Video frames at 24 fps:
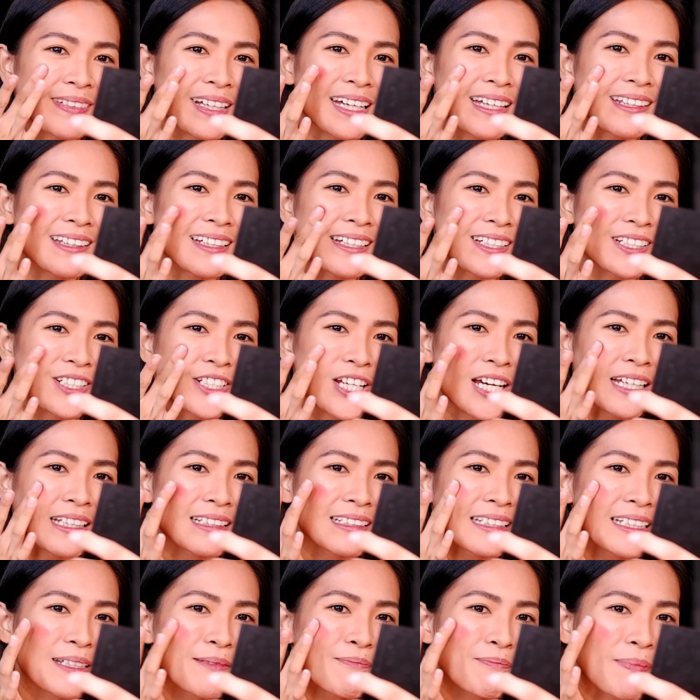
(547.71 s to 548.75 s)
And then
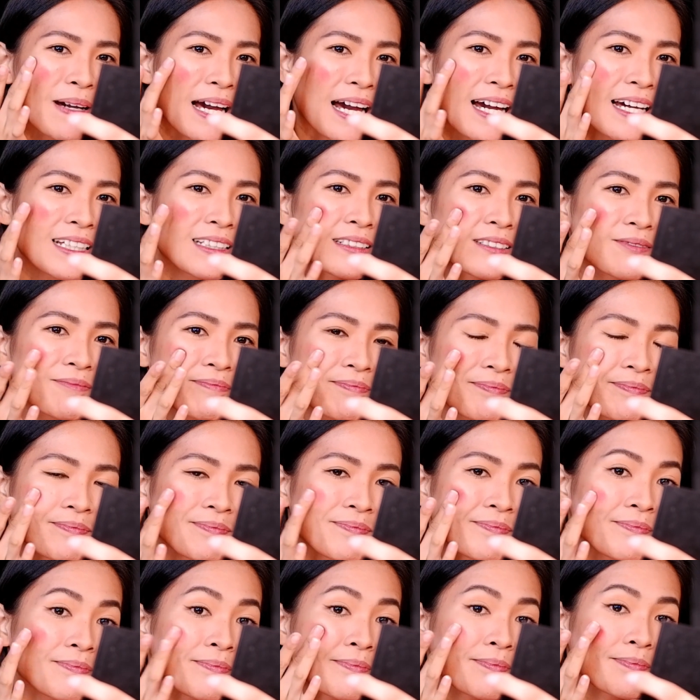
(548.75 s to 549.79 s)
gently pat.
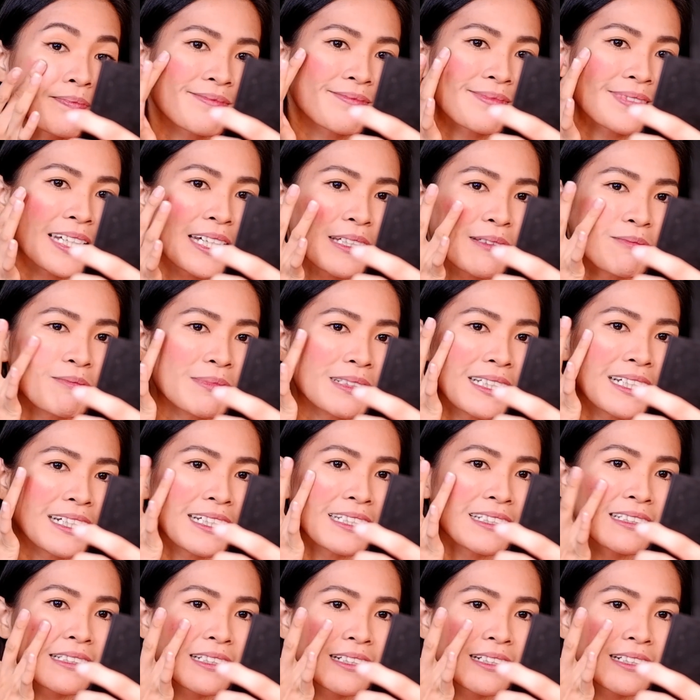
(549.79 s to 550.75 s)
And then